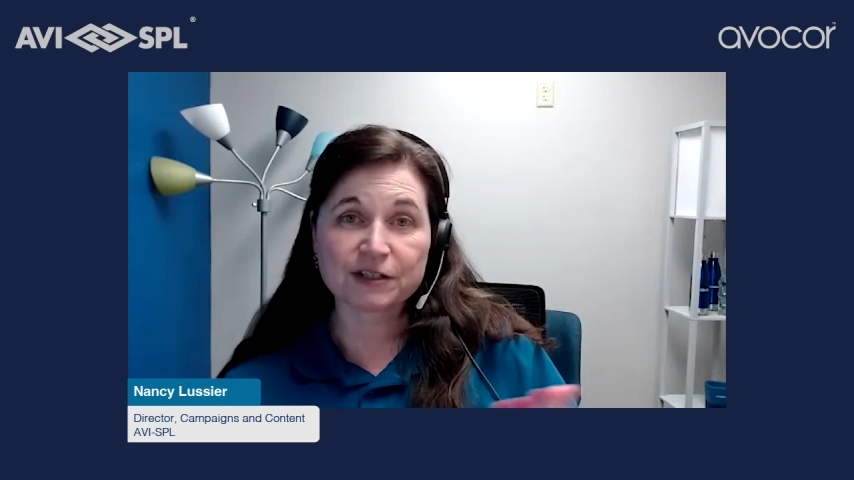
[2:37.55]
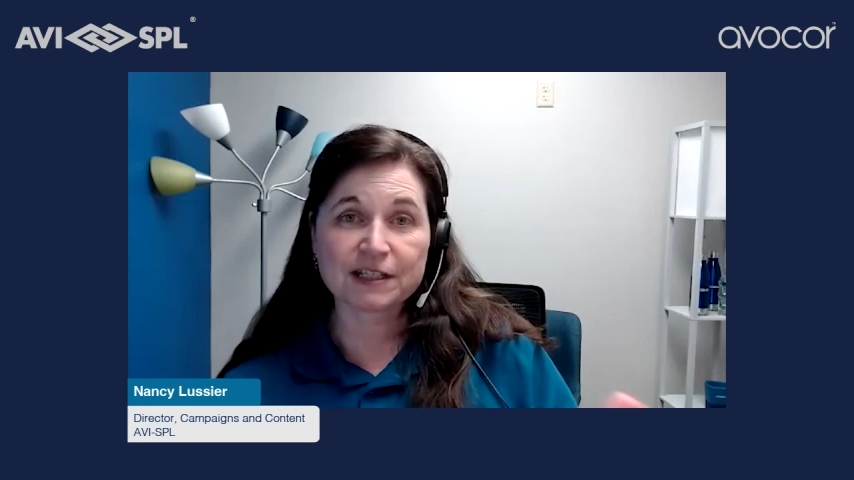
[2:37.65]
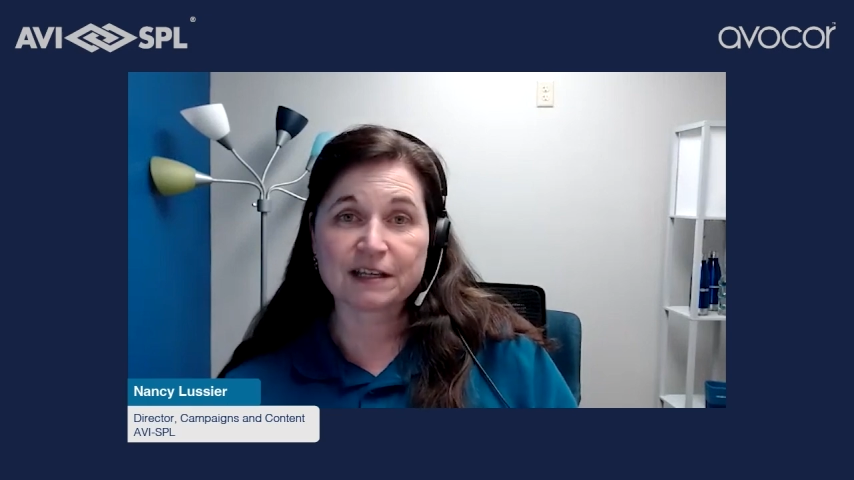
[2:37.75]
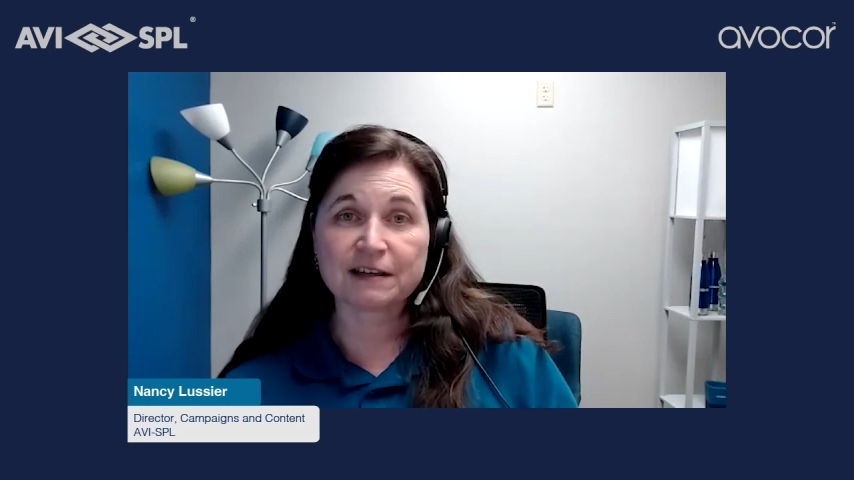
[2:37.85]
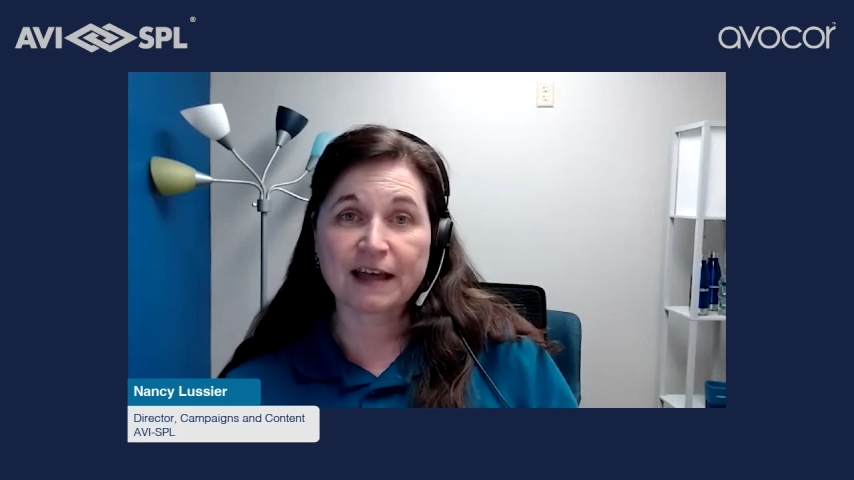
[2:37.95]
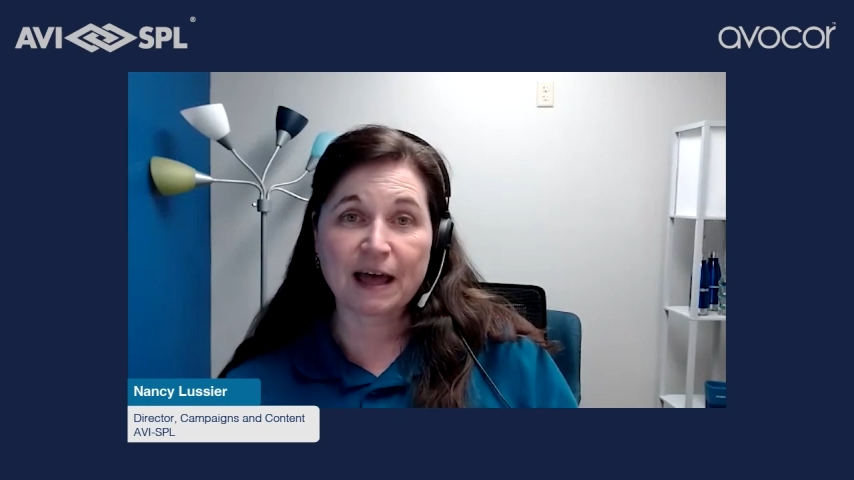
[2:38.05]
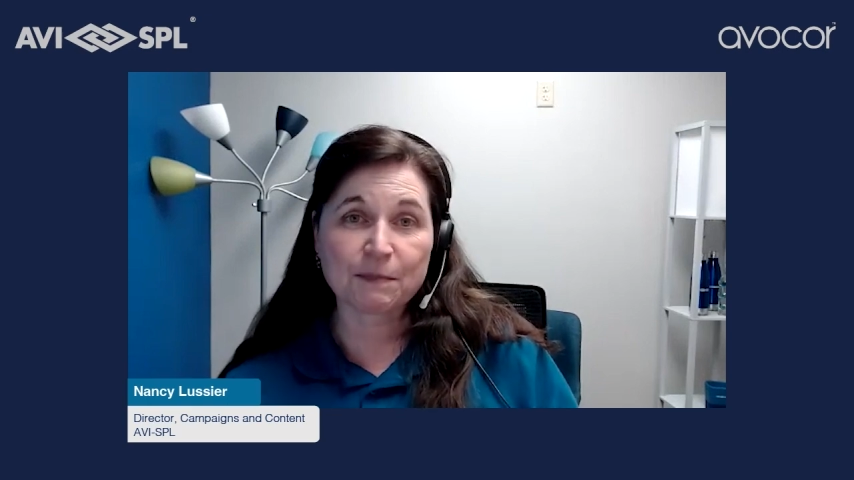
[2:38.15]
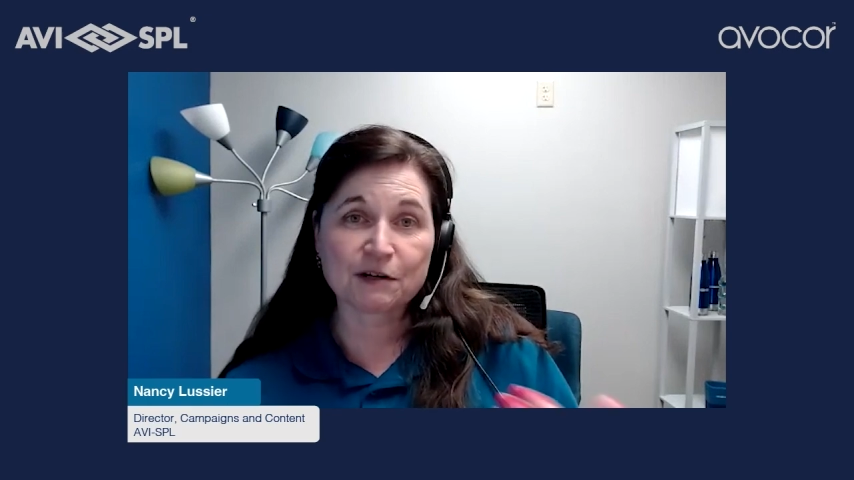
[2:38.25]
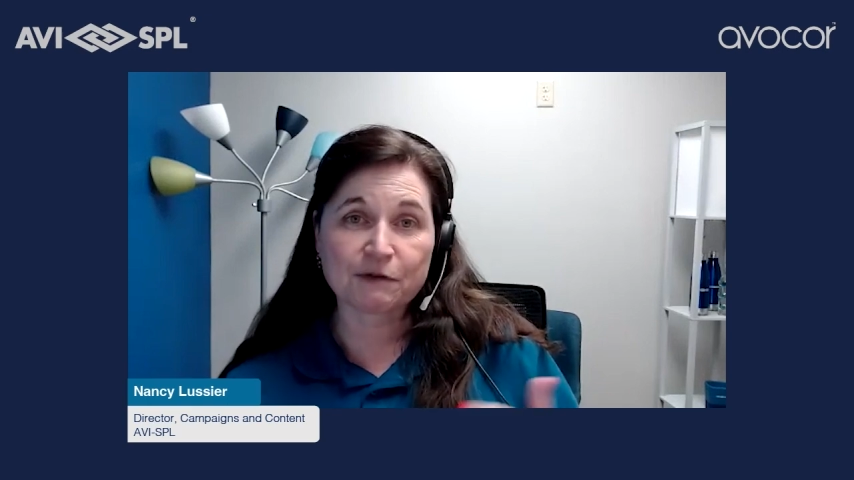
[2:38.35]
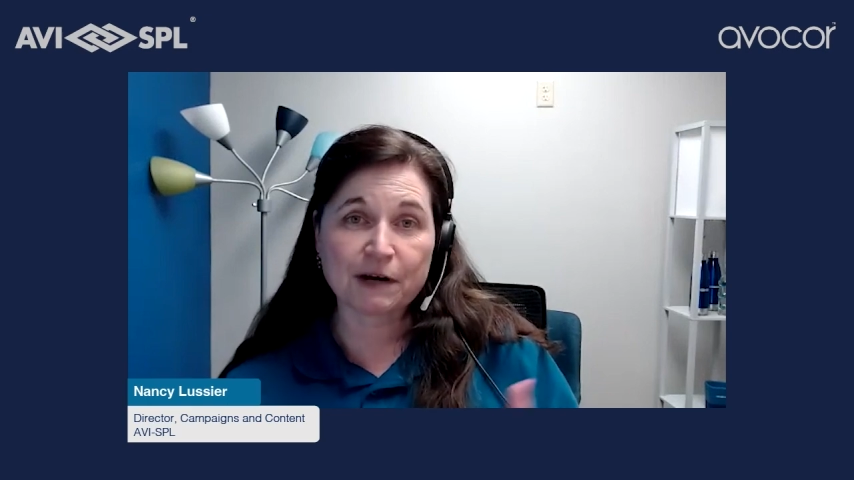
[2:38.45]
seeing
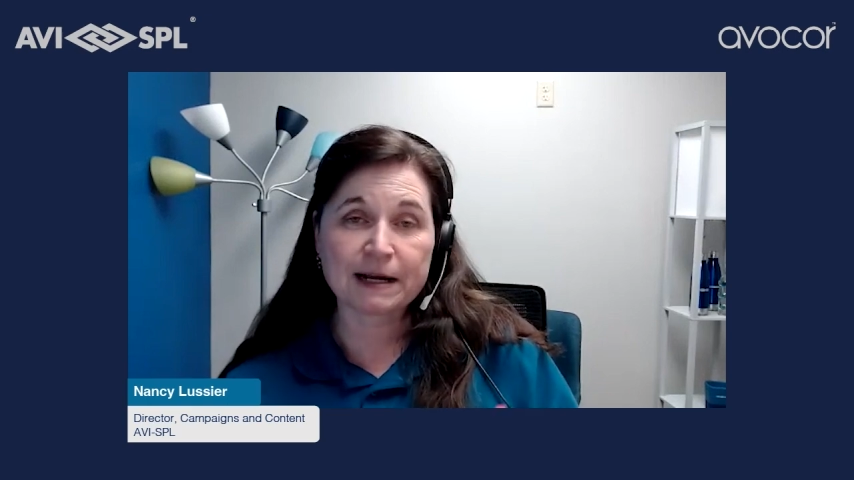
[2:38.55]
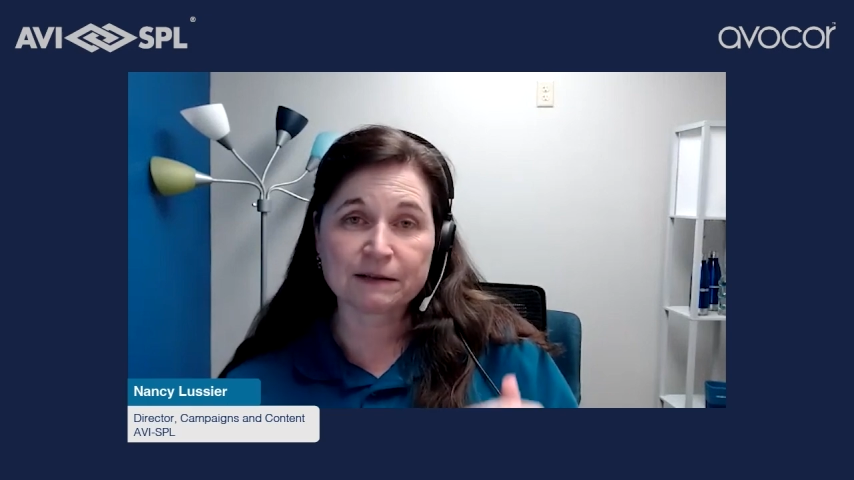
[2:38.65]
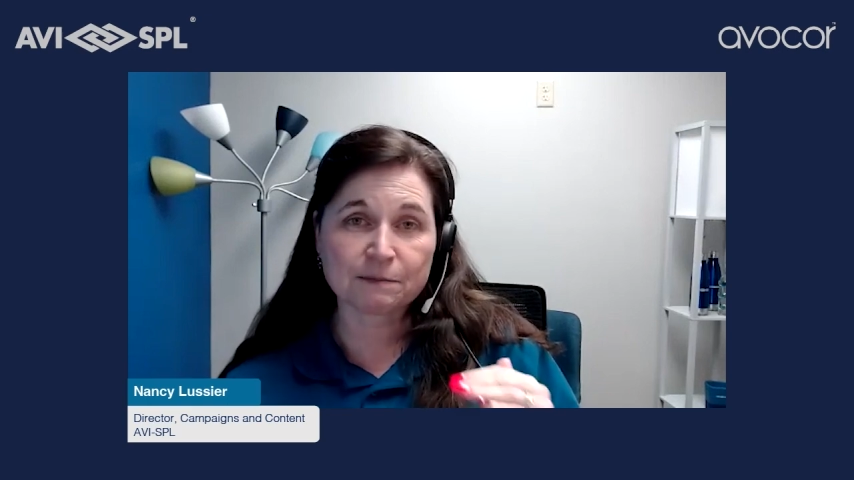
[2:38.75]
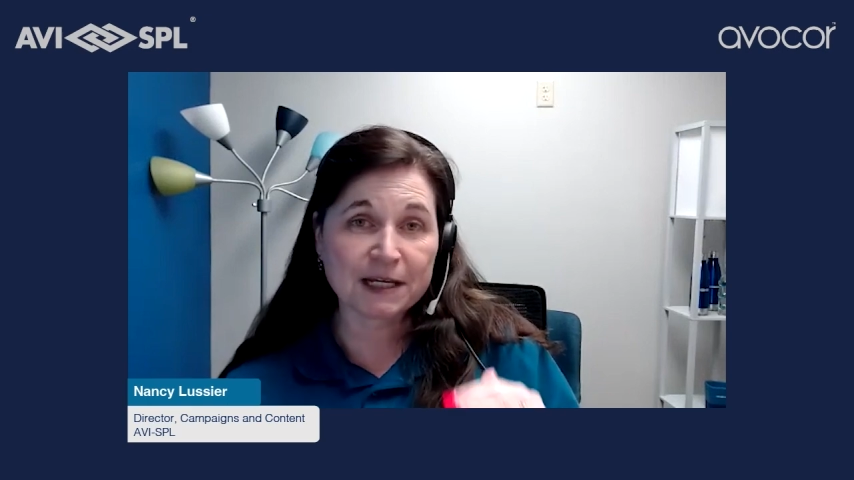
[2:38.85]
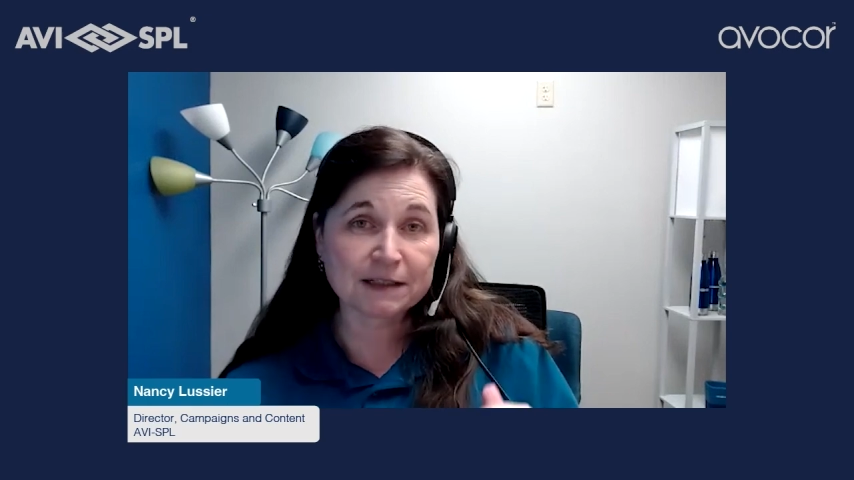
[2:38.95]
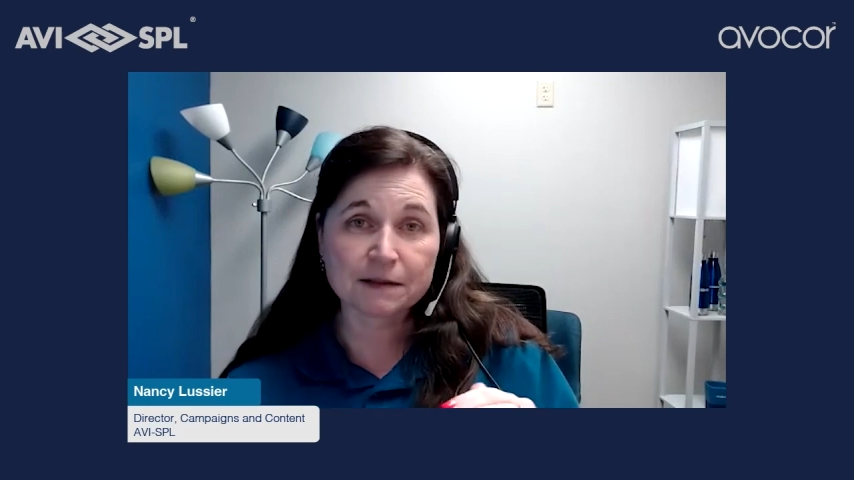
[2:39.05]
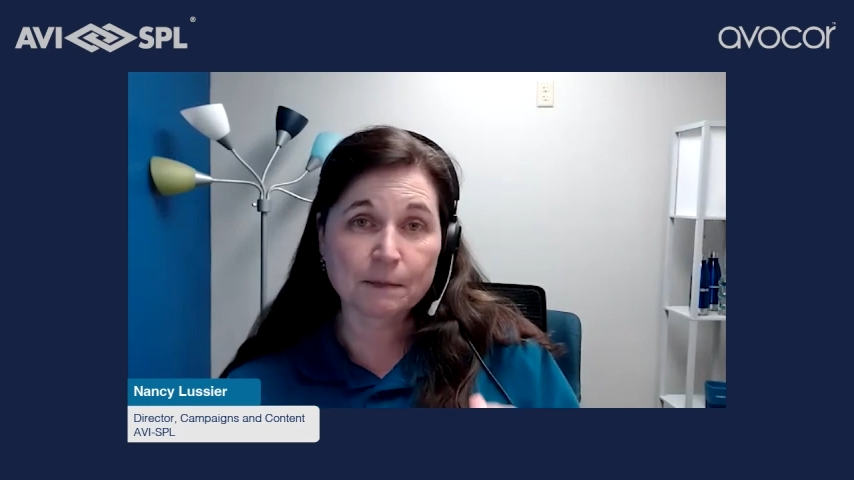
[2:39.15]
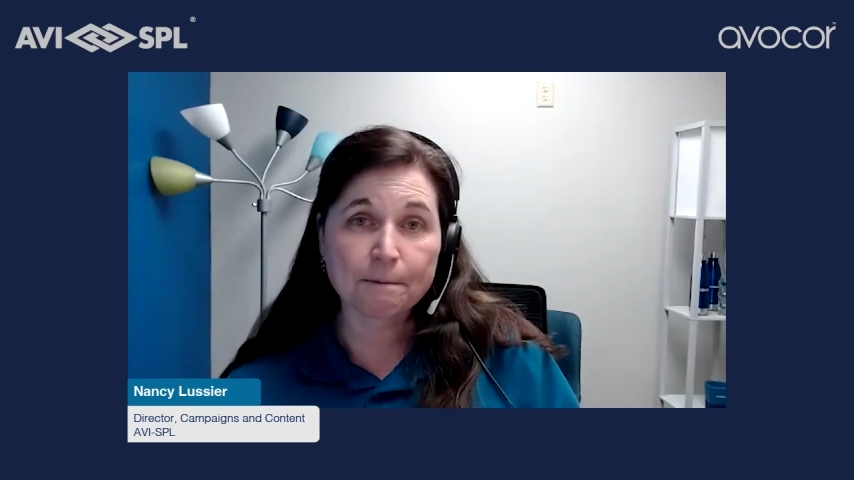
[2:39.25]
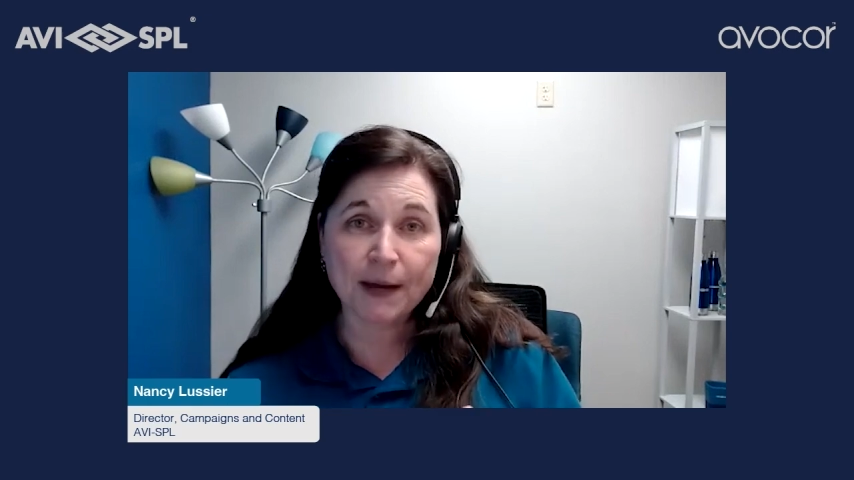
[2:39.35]
happening right now to make this a